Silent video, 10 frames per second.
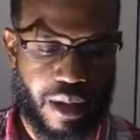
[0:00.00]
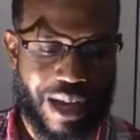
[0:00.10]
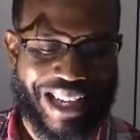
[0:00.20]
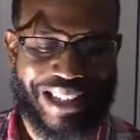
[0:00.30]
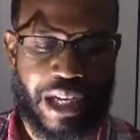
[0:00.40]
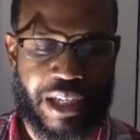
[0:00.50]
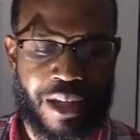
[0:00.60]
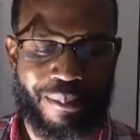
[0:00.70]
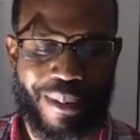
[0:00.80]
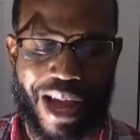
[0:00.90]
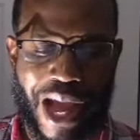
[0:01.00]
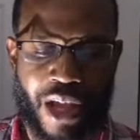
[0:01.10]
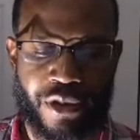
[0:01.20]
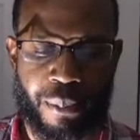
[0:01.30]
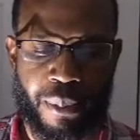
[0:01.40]
As I keep my
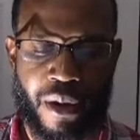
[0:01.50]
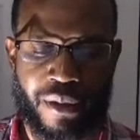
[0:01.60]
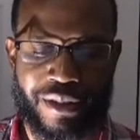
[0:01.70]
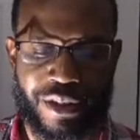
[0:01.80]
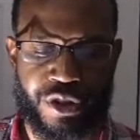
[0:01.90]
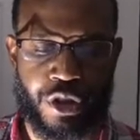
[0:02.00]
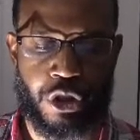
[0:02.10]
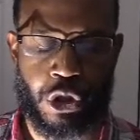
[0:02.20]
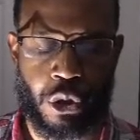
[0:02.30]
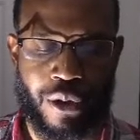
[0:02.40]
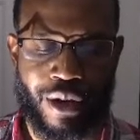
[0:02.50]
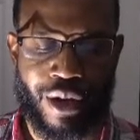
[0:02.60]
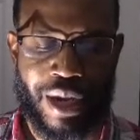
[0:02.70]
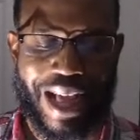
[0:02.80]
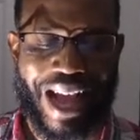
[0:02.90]
eyes upon the distant
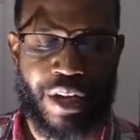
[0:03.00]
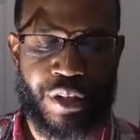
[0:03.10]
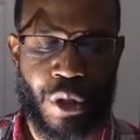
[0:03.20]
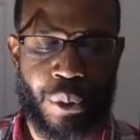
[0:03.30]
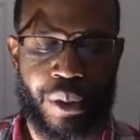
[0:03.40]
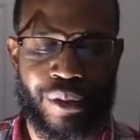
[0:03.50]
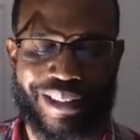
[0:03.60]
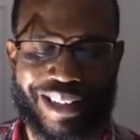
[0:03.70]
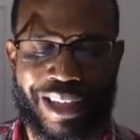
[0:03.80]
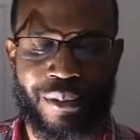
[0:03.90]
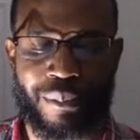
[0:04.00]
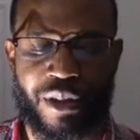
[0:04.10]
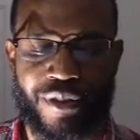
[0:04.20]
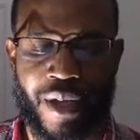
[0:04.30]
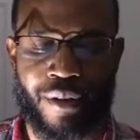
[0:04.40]
shore, I know He'll lead
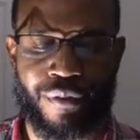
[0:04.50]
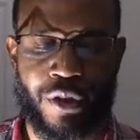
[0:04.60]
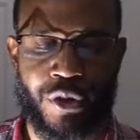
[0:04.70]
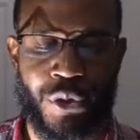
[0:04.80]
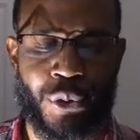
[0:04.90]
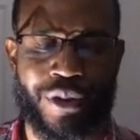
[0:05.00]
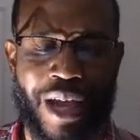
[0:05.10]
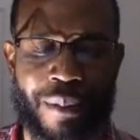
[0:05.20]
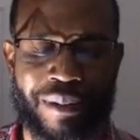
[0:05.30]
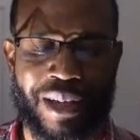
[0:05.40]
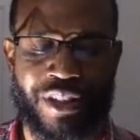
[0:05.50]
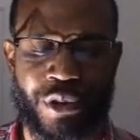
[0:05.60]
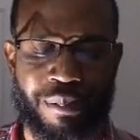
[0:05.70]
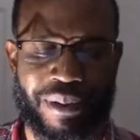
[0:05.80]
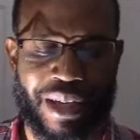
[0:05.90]
me safely to that
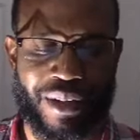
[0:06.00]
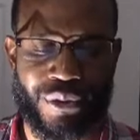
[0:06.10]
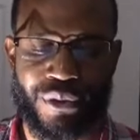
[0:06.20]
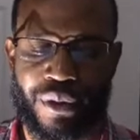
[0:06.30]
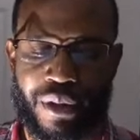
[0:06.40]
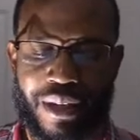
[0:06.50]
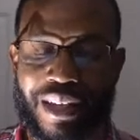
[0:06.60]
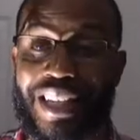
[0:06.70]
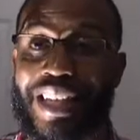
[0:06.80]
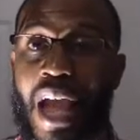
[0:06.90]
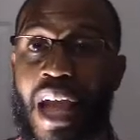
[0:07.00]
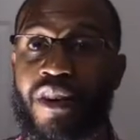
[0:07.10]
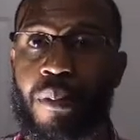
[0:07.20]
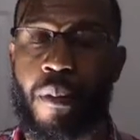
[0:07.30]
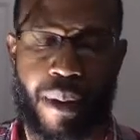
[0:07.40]
blessed place He
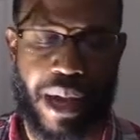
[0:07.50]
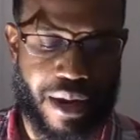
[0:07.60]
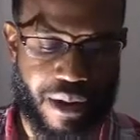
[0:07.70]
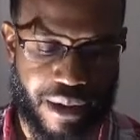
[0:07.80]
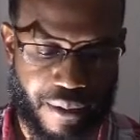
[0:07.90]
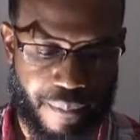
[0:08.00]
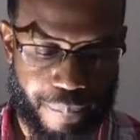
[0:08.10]
has prepared.